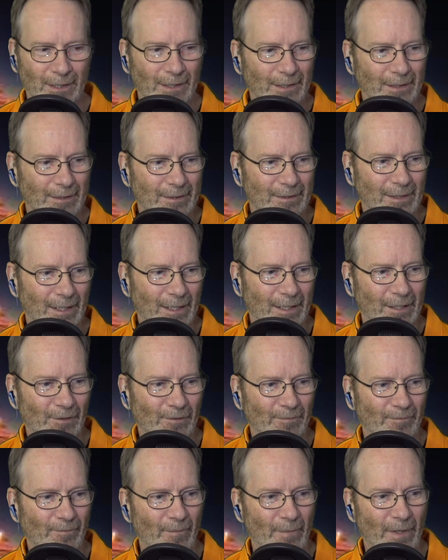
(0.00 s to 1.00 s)

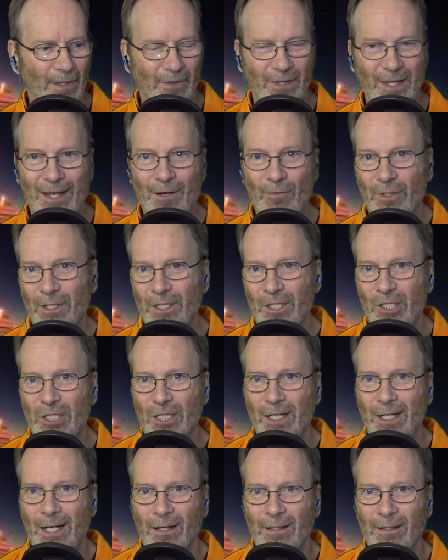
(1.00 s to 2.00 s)
So they were in
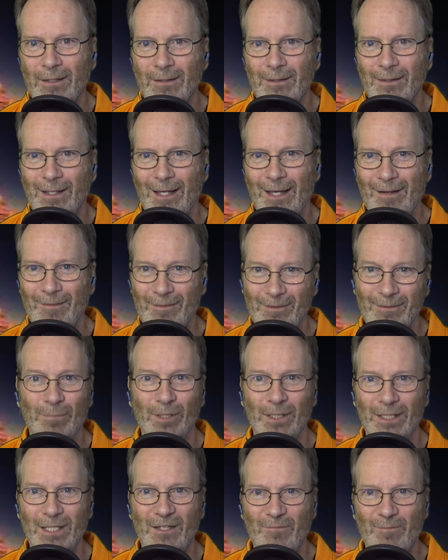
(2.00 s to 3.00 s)
shock. And
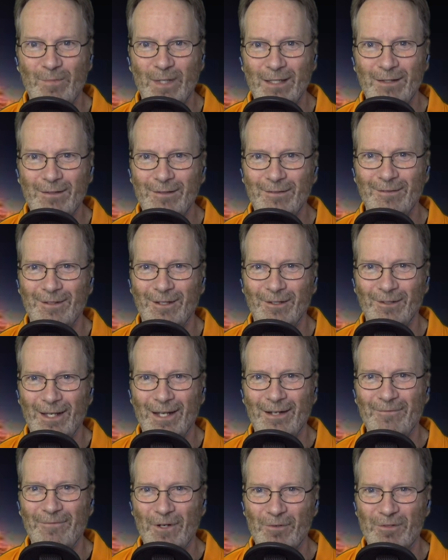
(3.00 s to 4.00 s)
believe me, they're
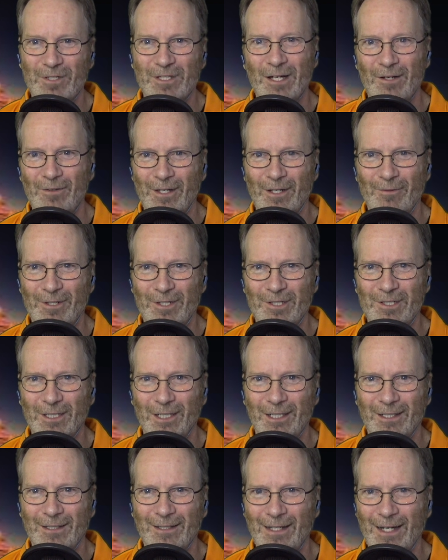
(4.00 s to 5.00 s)
letting folks know they were in
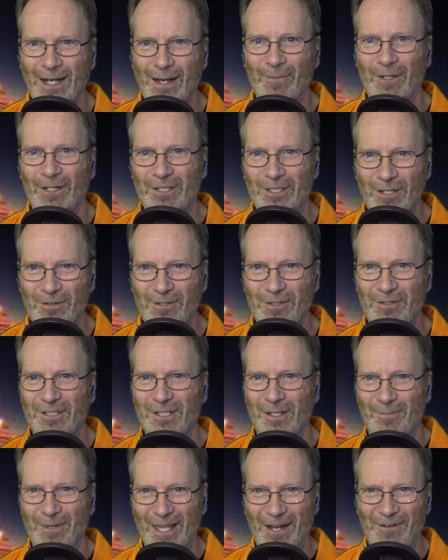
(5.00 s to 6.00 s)
shock. And I'm going to show you
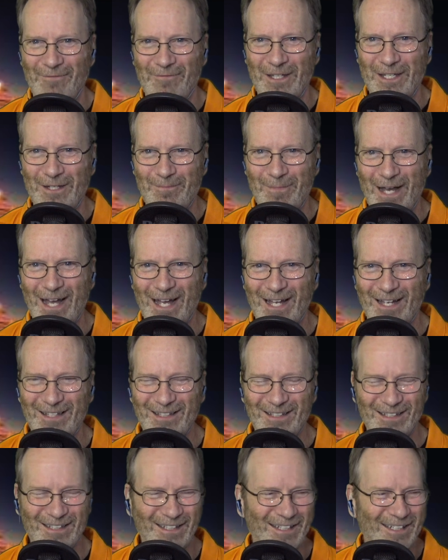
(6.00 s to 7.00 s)
some of that
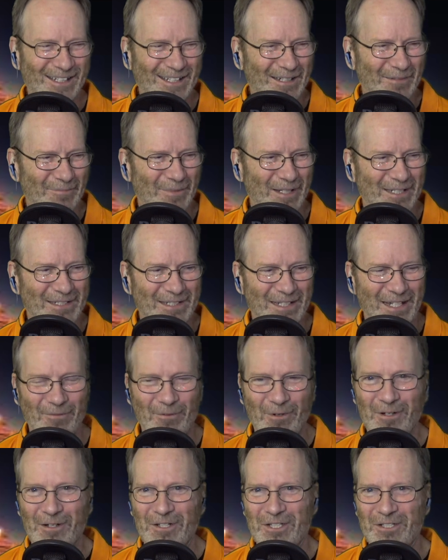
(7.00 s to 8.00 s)
feedback. But uh,
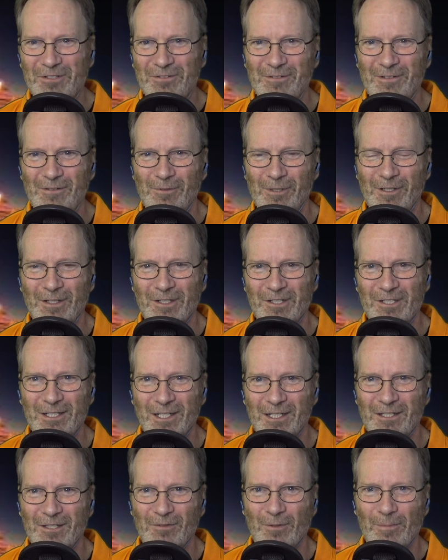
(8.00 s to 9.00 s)
we're going to we're going to
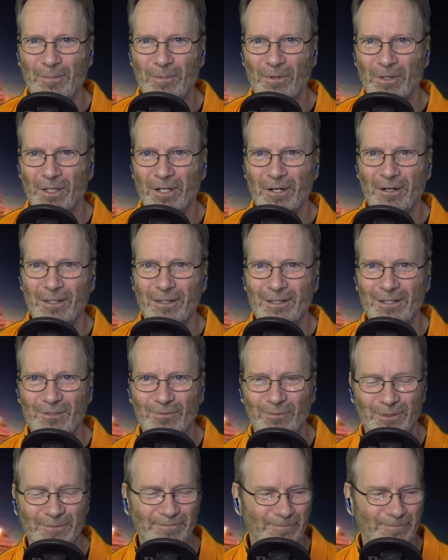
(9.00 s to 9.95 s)
stick to the report card in this one.